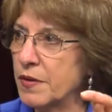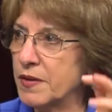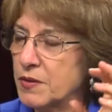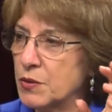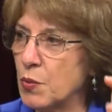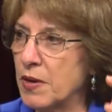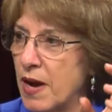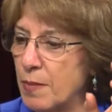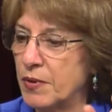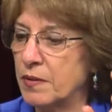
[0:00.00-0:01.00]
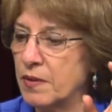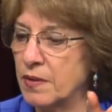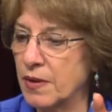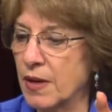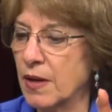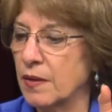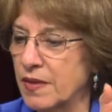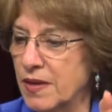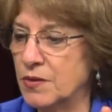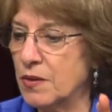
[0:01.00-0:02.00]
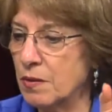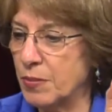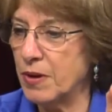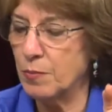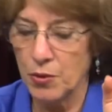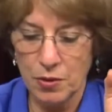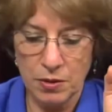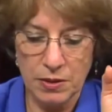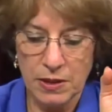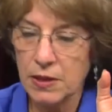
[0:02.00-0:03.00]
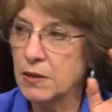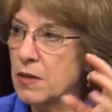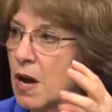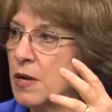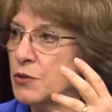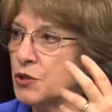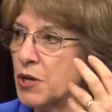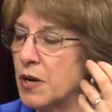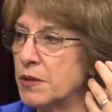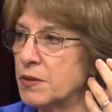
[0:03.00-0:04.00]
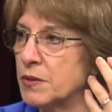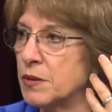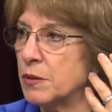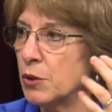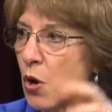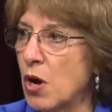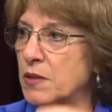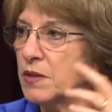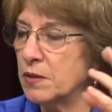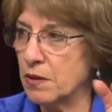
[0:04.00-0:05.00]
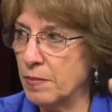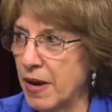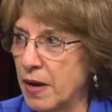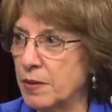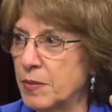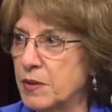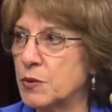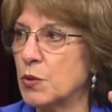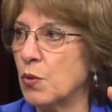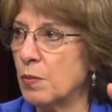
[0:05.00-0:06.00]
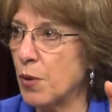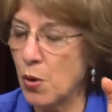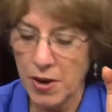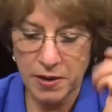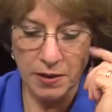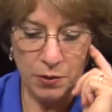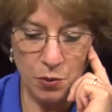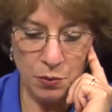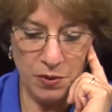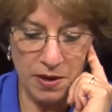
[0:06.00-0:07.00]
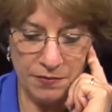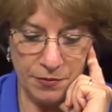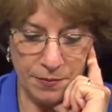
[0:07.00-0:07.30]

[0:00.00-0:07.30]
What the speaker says: this is what happened, these are the people, not just laws and commandments or poetic or whatever.